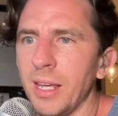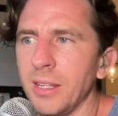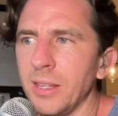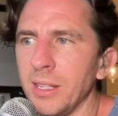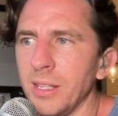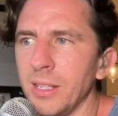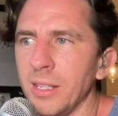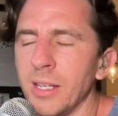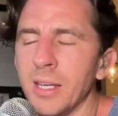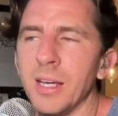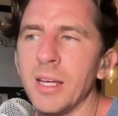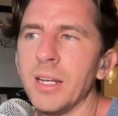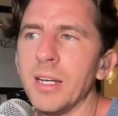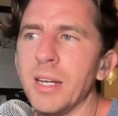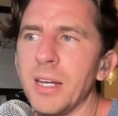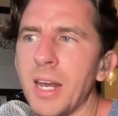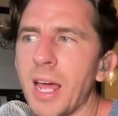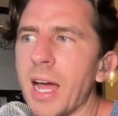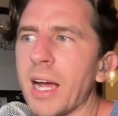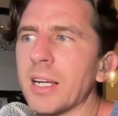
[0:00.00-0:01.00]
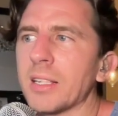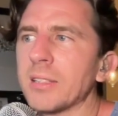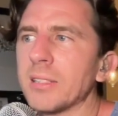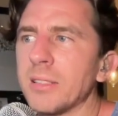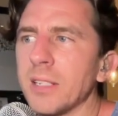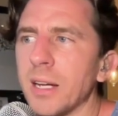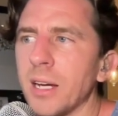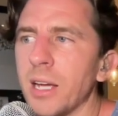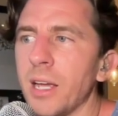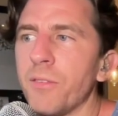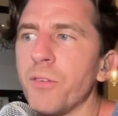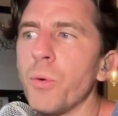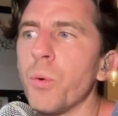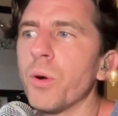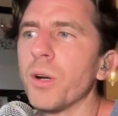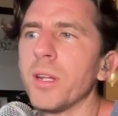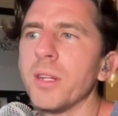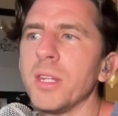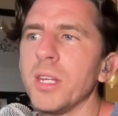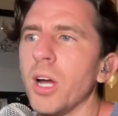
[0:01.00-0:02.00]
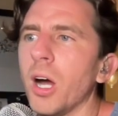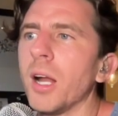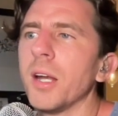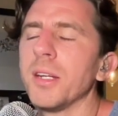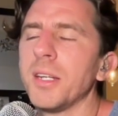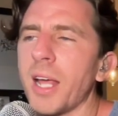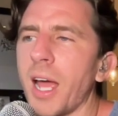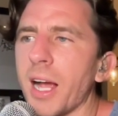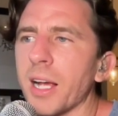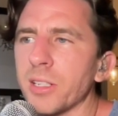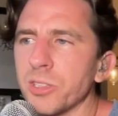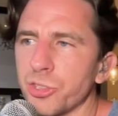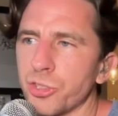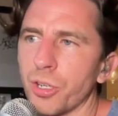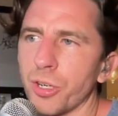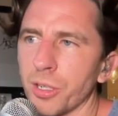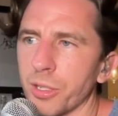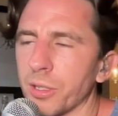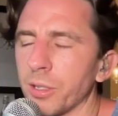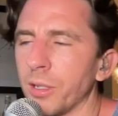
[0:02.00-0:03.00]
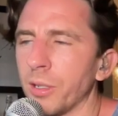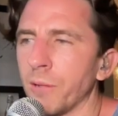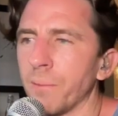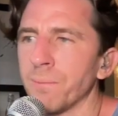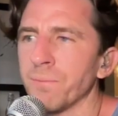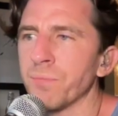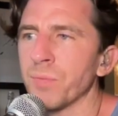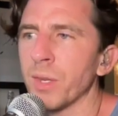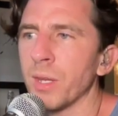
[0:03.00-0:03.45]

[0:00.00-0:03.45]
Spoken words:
the on-deck circle,